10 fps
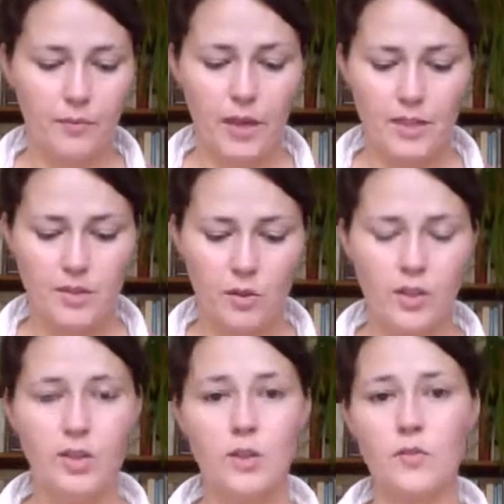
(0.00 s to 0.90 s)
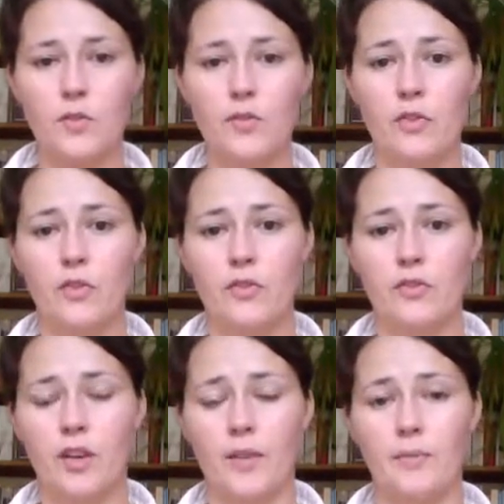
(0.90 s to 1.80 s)
It is quite useful
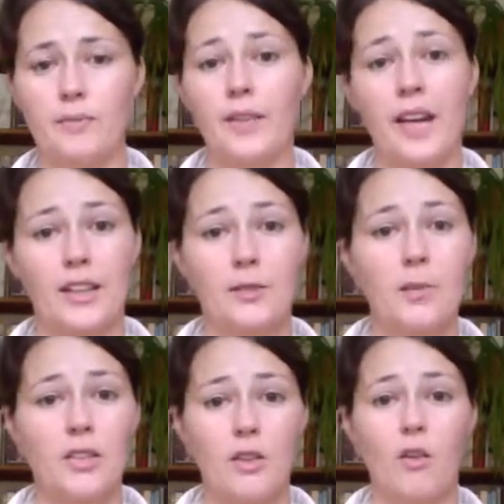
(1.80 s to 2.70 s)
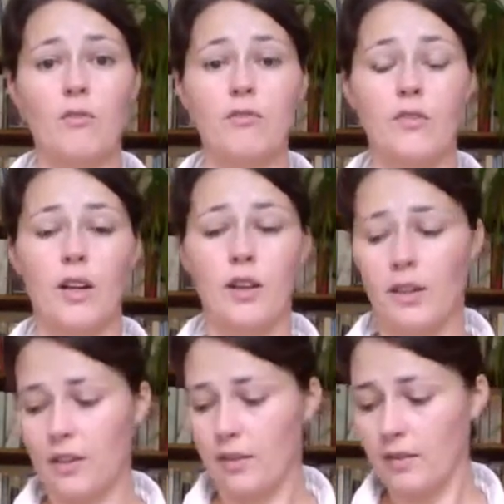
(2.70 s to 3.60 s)
for getting the mud off.
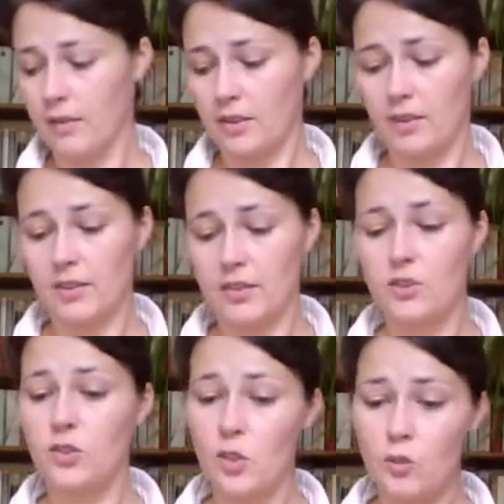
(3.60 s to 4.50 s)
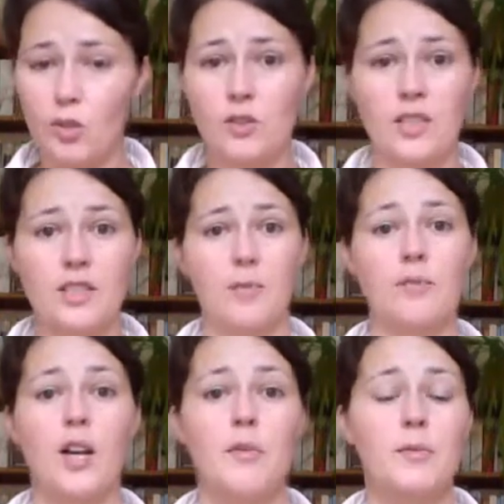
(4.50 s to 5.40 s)
I do use it
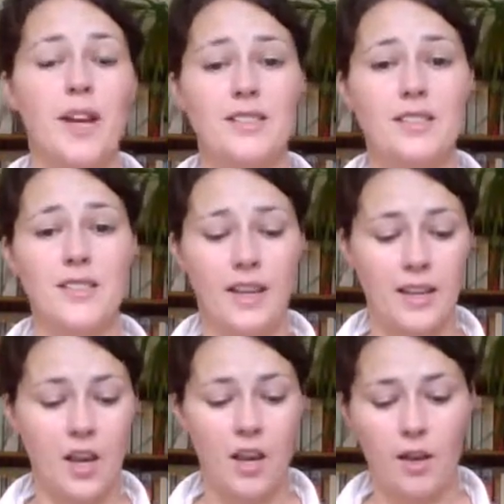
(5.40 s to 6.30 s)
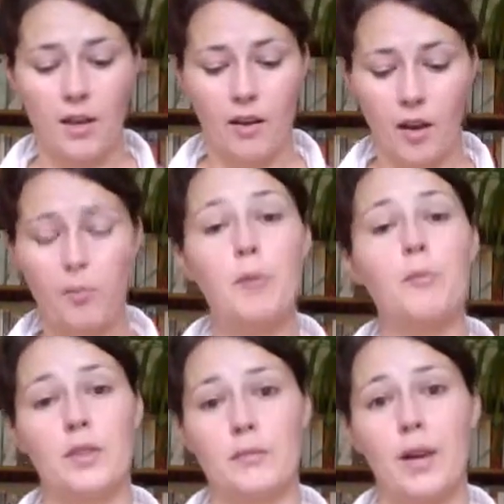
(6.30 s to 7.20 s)
sometimes, but as I say, I won't
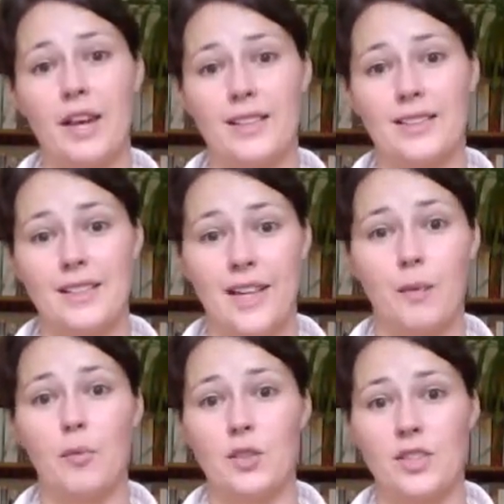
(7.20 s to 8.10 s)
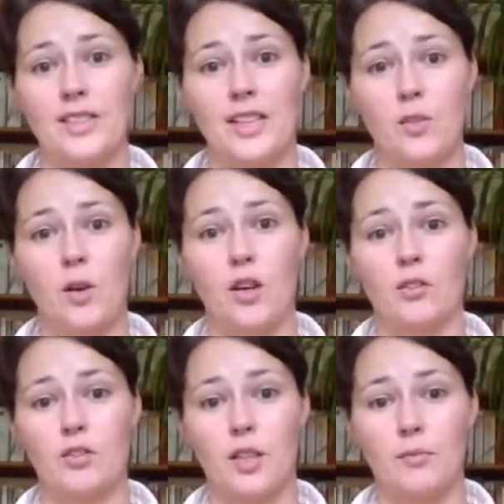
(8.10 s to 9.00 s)
put my hand in now because it takes quite a
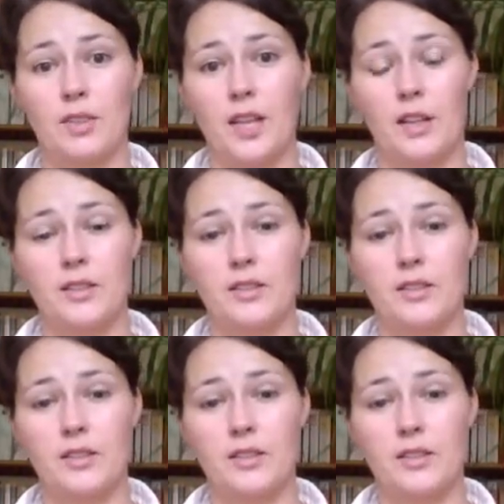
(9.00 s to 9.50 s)
long time to get